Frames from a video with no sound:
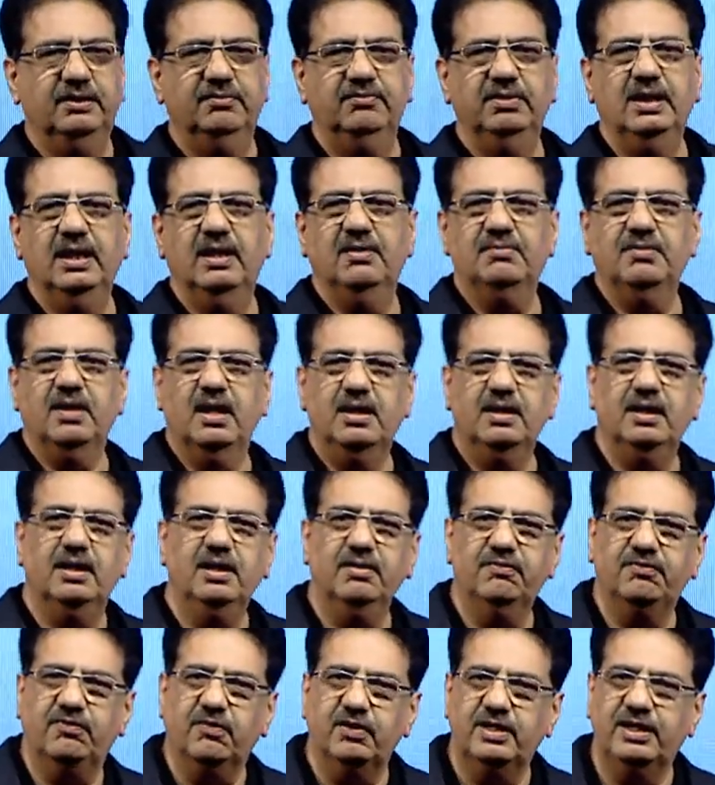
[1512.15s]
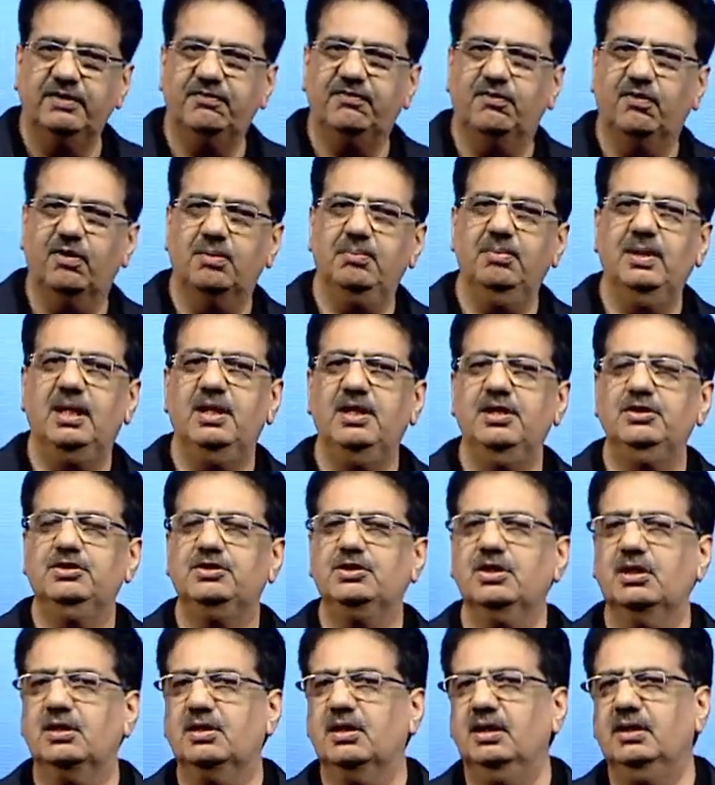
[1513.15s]
We have 144 million
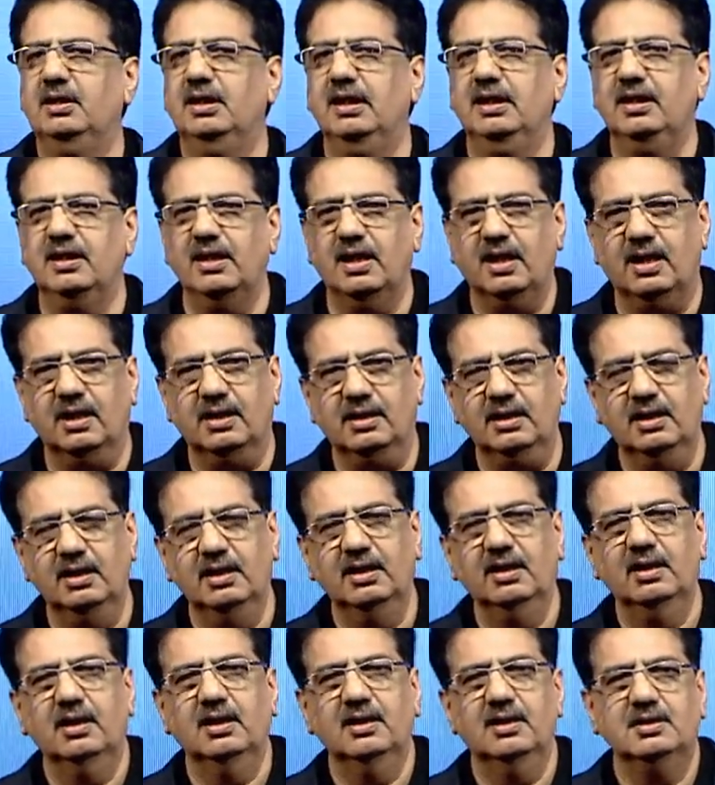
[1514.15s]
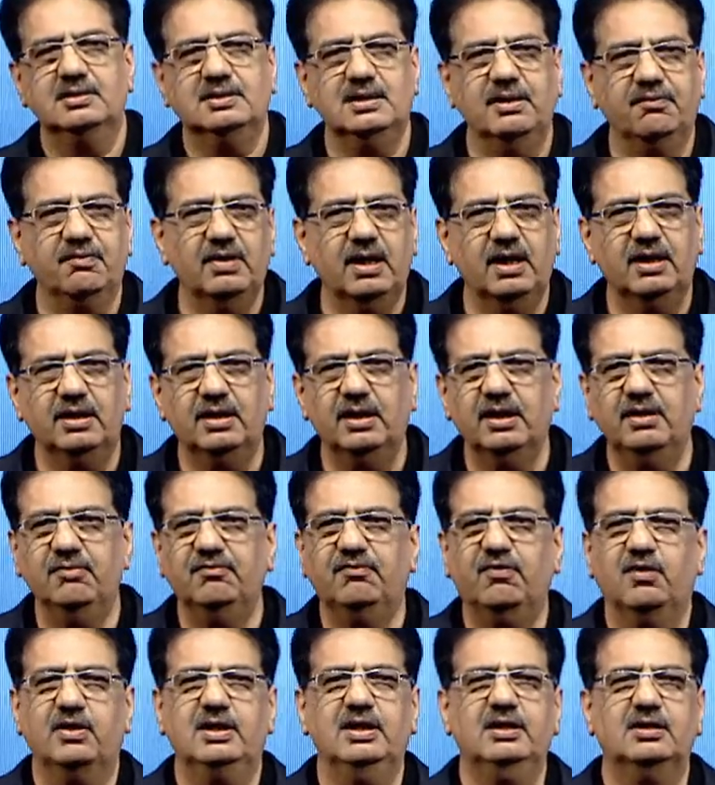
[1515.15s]
children in our
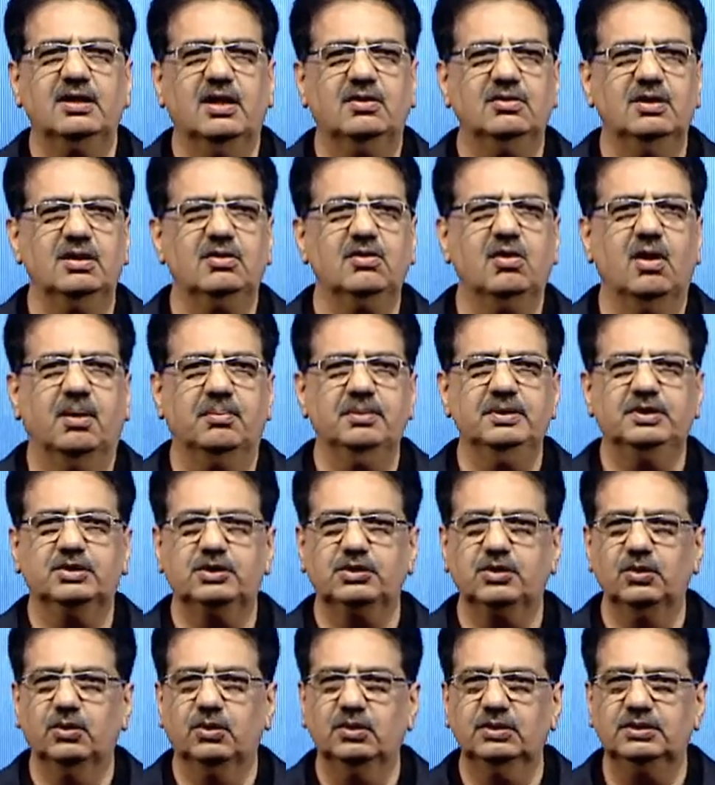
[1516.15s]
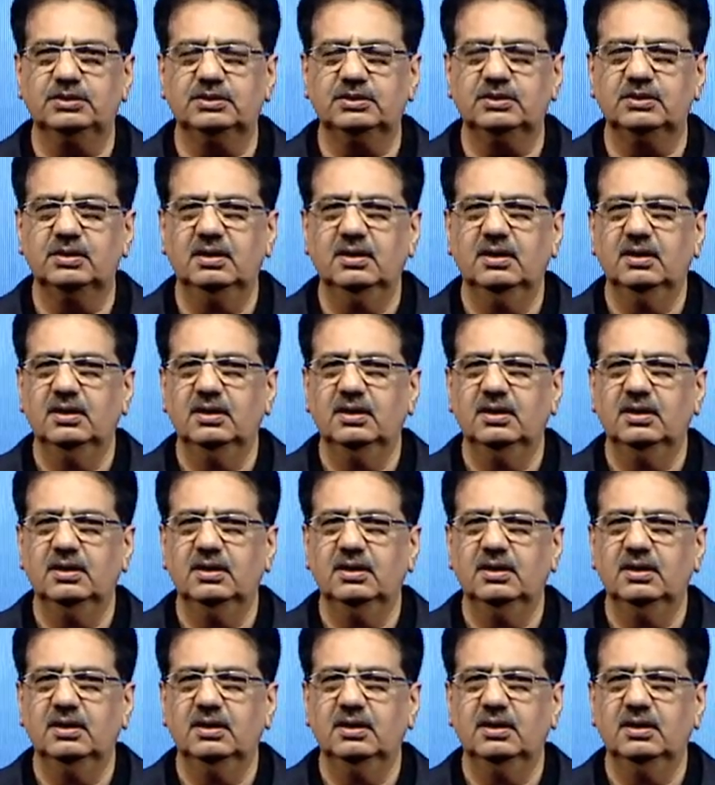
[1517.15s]
740,000 government schools.